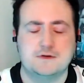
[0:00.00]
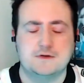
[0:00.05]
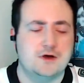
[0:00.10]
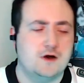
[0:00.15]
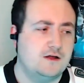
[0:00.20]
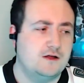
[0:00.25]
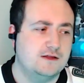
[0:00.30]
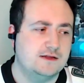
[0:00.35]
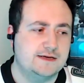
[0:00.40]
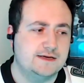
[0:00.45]

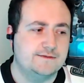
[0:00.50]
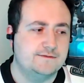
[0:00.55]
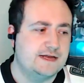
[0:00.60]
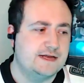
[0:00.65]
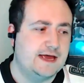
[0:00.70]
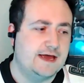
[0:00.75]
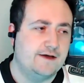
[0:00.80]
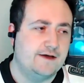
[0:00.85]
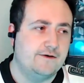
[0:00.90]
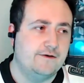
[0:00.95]
Call it
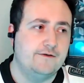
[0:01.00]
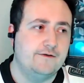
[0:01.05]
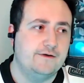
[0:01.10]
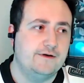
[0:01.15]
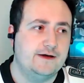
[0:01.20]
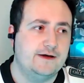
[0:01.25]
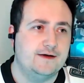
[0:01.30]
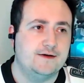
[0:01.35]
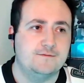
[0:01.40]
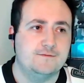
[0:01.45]
now.
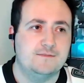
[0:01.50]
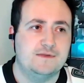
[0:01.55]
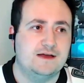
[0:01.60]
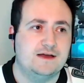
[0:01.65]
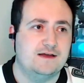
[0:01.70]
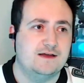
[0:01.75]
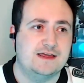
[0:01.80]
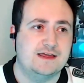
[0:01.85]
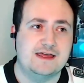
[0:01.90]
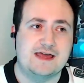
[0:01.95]
Um,
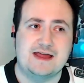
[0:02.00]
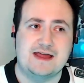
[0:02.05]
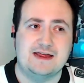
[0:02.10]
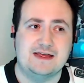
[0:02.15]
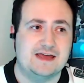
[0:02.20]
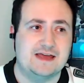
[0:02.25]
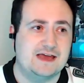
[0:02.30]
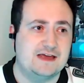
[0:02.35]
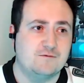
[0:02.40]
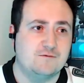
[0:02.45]

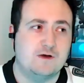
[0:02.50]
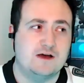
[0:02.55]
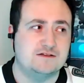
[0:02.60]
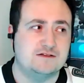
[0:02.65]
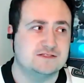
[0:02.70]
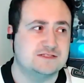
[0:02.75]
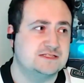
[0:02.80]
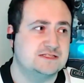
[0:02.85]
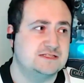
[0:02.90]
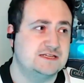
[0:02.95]
Gain-
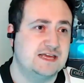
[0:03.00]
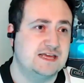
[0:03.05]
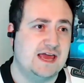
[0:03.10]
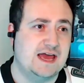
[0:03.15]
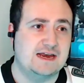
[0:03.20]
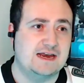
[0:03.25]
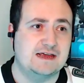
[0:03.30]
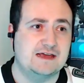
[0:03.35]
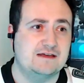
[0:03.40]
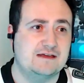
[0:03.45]
Gainwell's
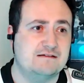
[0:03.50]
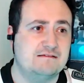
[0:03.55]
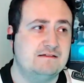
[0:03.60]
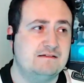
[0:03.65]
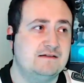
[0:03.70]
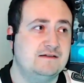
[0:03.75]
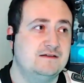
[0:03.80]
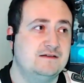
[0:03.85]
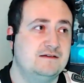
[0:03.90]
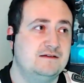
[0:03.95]
getting
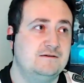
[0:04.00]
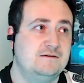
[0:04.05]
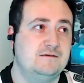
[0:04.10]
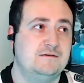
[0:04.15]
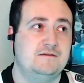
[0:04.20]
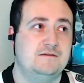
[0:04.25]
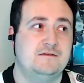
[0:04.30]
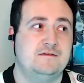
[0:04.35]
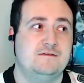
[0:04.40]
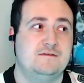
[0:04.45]

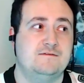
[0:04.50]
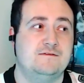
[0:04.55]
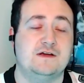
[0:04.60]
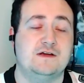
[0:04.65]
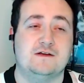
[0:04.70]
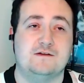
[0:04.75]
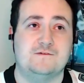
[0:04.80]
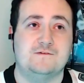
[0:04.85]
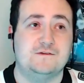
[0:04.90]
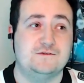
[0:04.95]

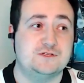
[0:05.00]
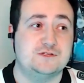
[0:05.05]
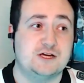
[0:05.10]
very few.